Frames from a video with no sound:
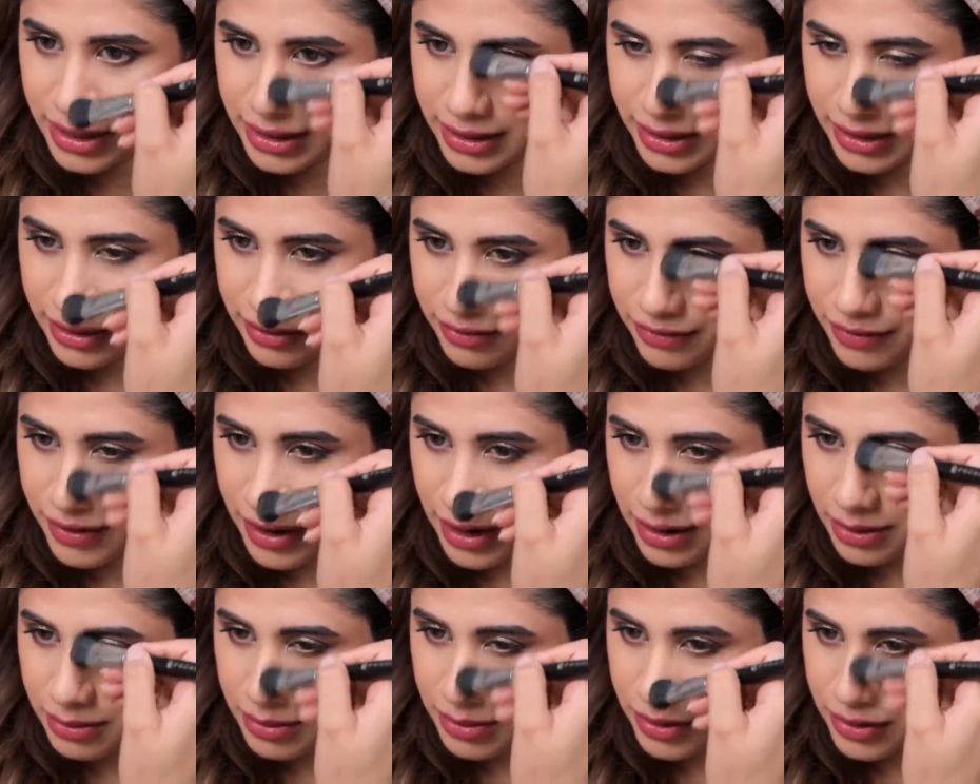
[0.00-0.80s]
the
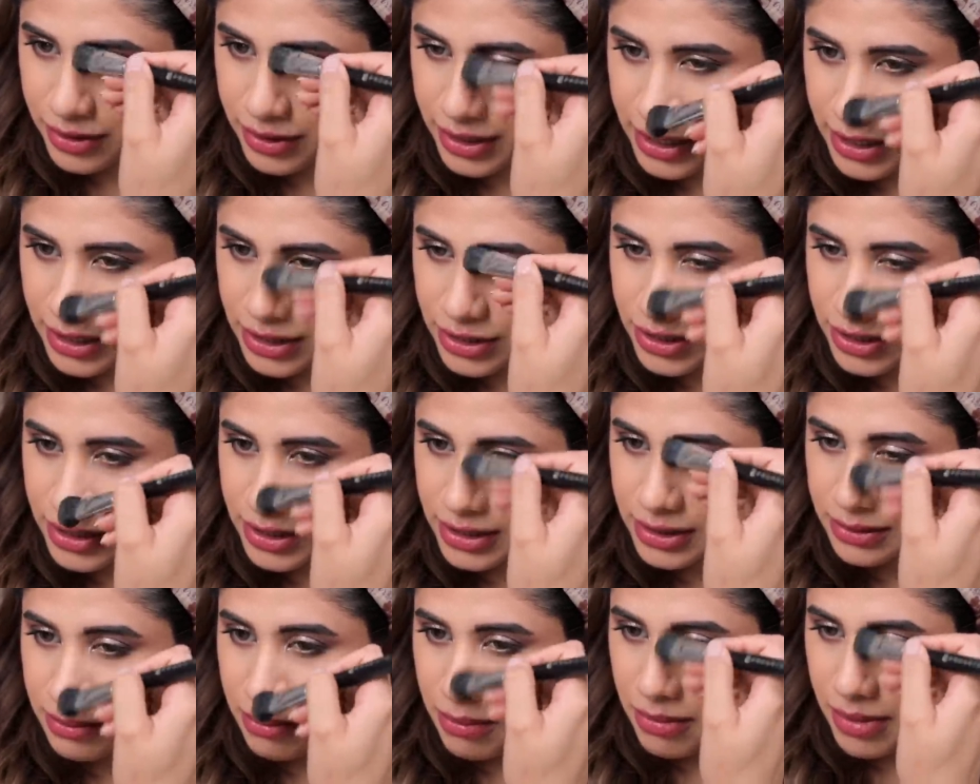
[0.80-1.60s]
Infallible range,
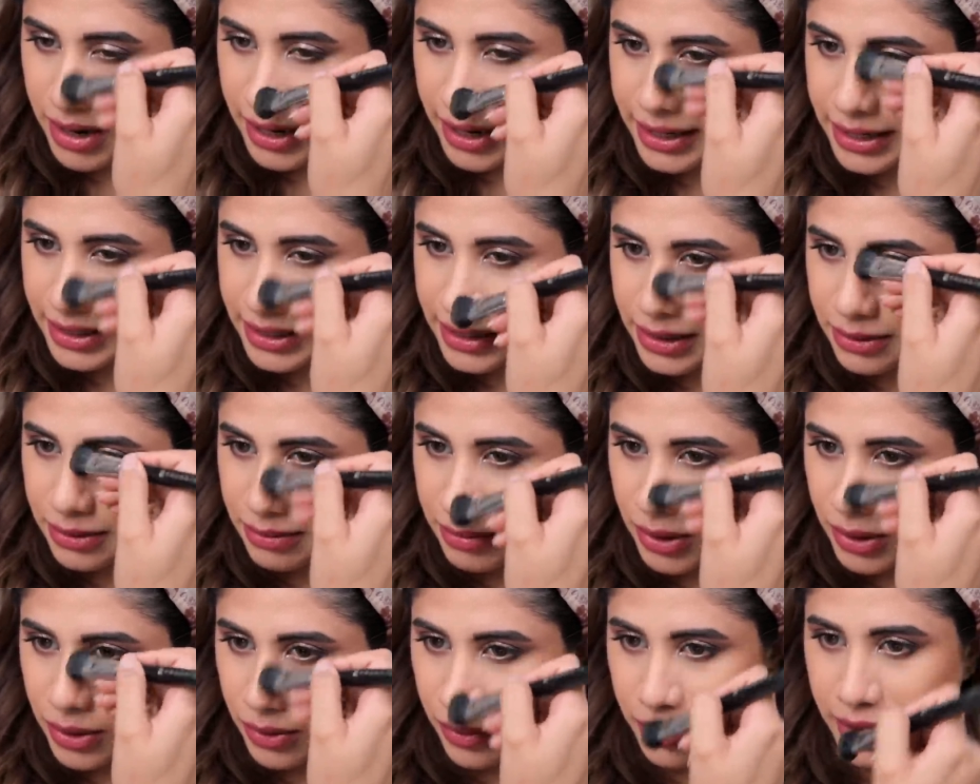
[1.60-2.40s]
is
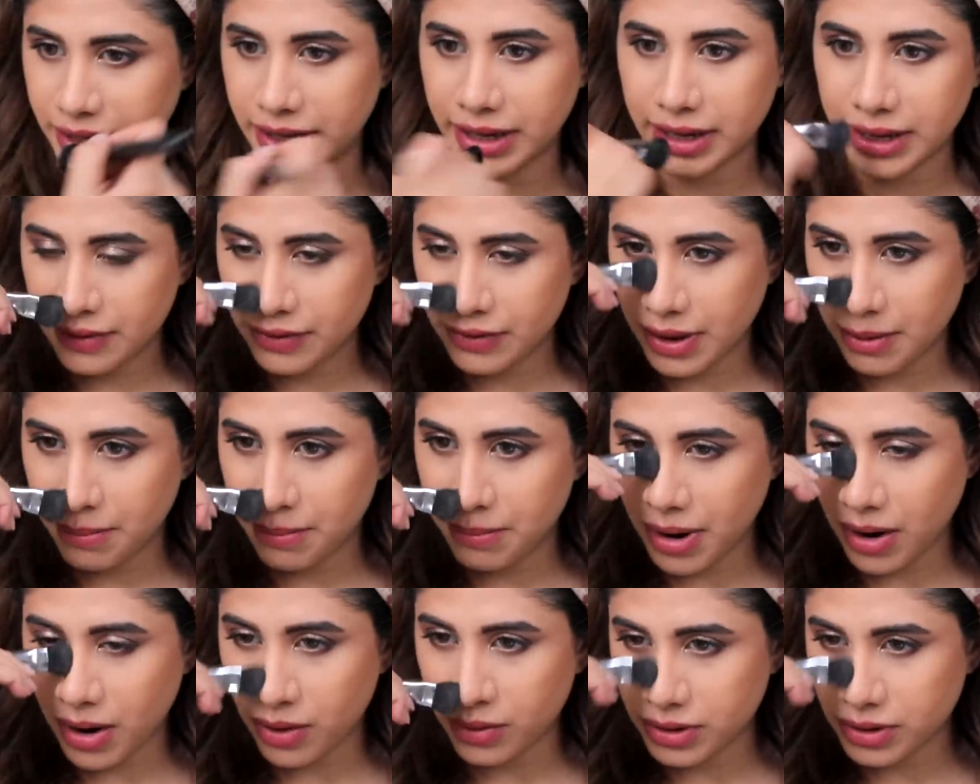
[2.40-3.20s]
mind-blowing. Their
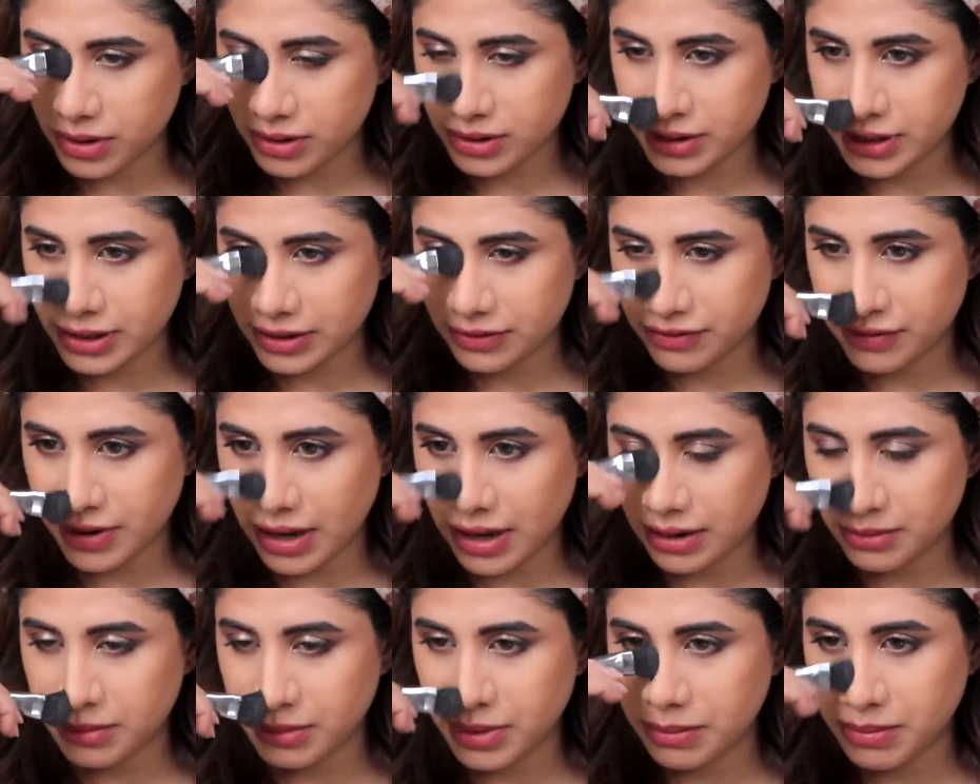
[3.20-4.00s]
powder, the
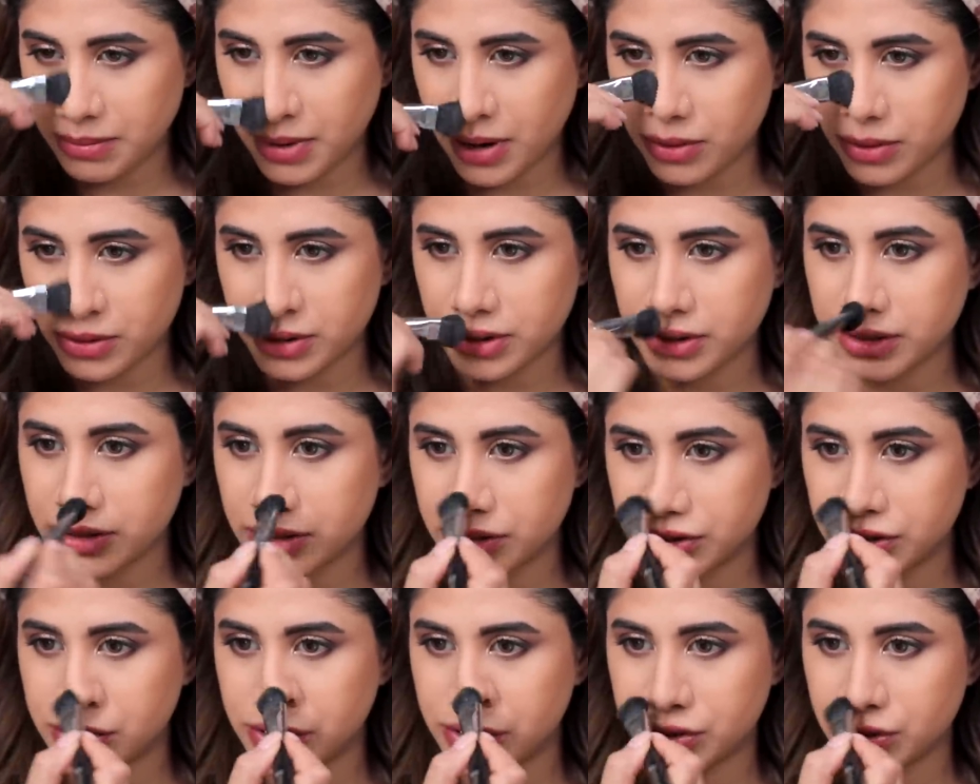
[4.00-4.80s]
Infallible powder,
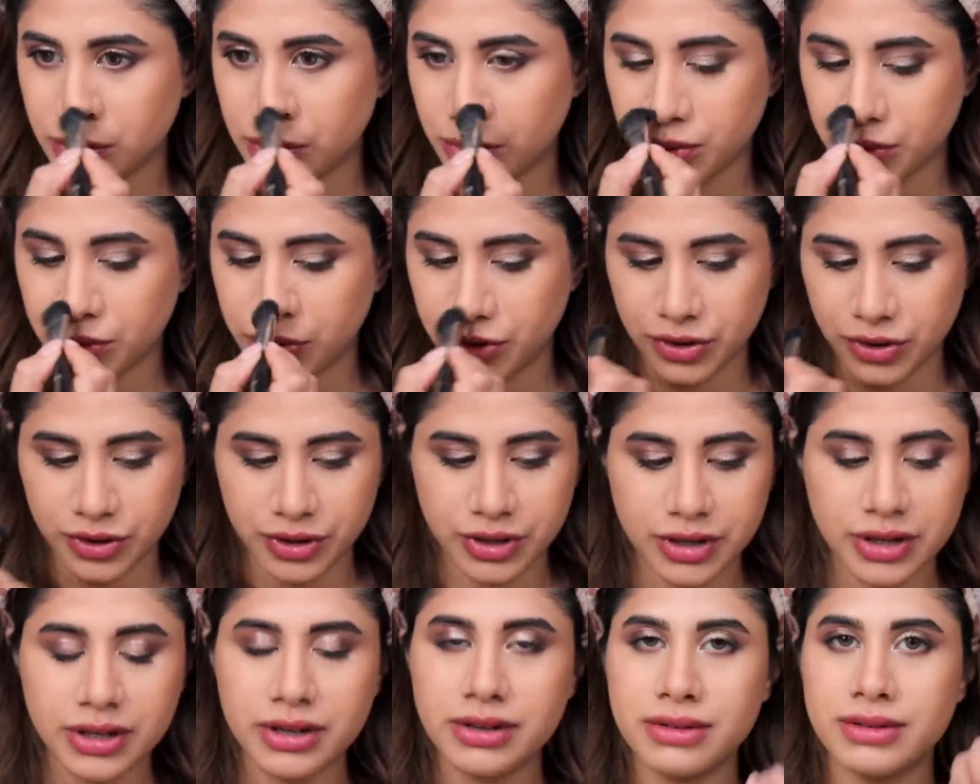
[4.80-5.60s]
is so
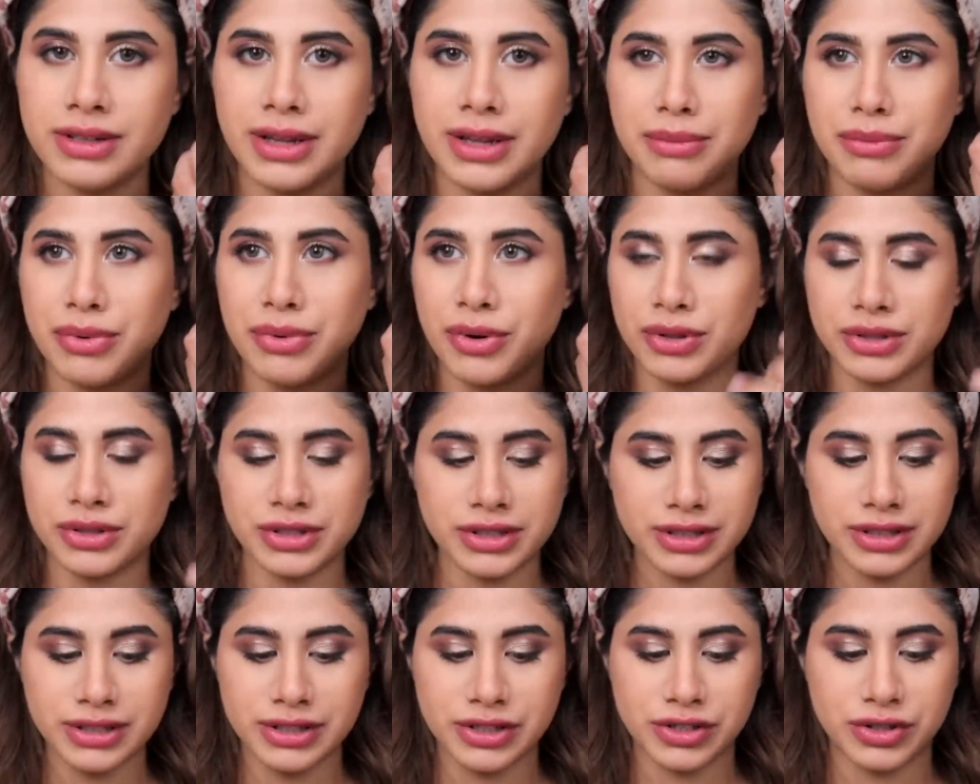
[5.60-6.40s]
good. Their
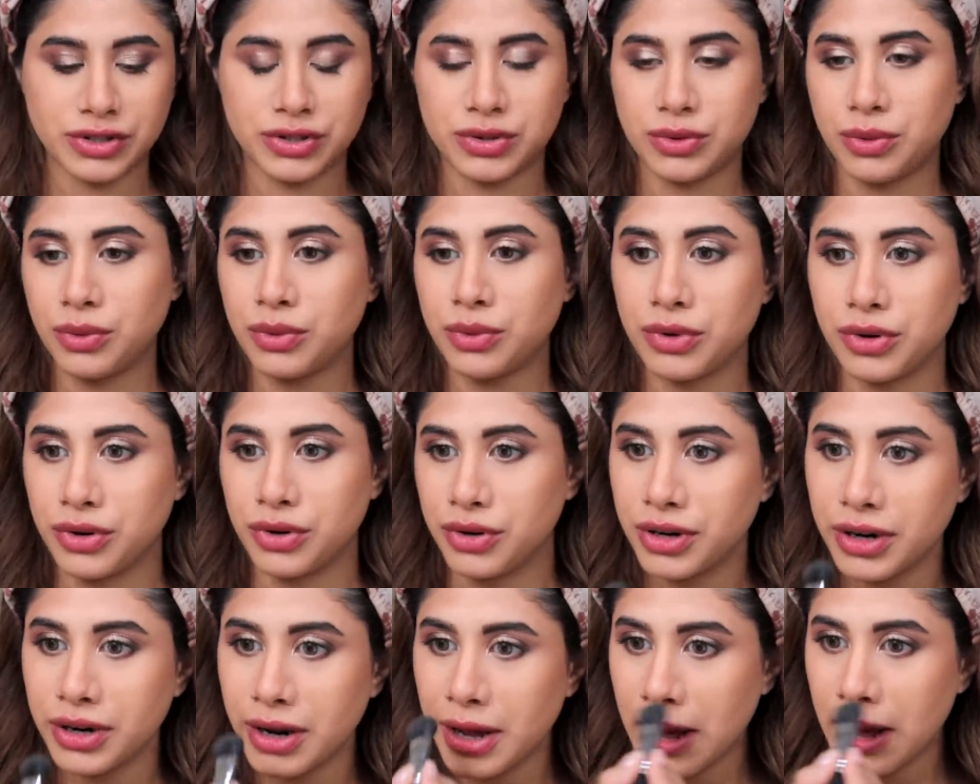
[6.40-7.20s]
bronzer is so
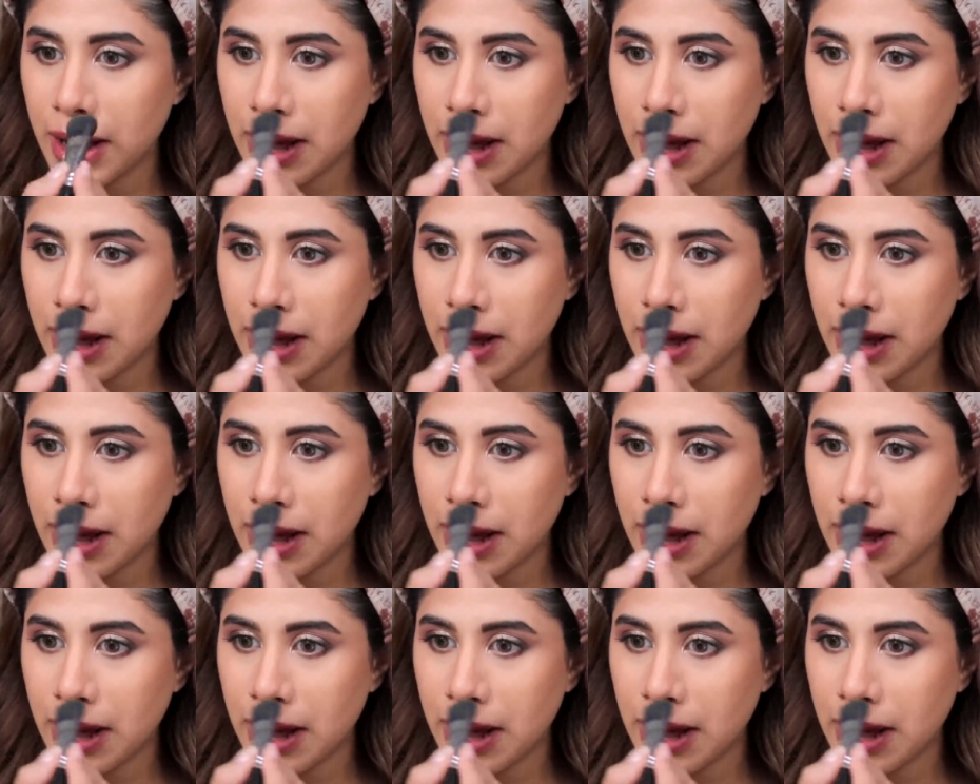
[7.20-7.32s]
good.